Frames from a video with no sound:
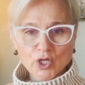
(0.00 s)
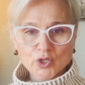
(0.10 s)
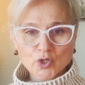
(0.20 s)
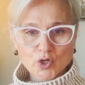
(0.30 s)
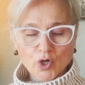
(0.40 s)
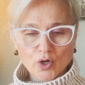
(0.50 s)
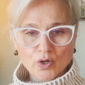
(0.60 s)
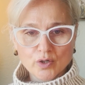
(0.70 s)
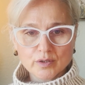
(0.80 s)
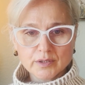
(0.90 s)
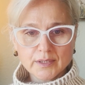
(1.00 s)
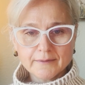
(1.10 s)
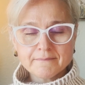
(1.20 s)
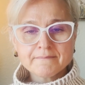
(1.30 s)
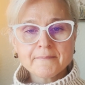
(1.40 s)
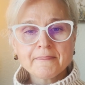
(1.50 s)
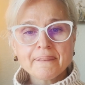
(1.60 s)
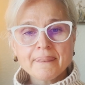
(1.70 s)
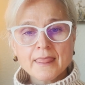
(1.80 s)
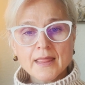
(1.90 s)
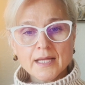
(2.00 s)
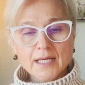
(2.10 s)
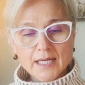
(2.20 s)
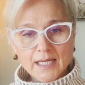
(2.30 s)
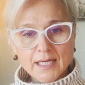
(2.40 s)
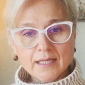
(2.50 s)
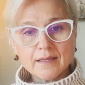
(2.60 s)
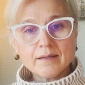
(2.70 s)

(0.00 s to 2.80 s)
incurred in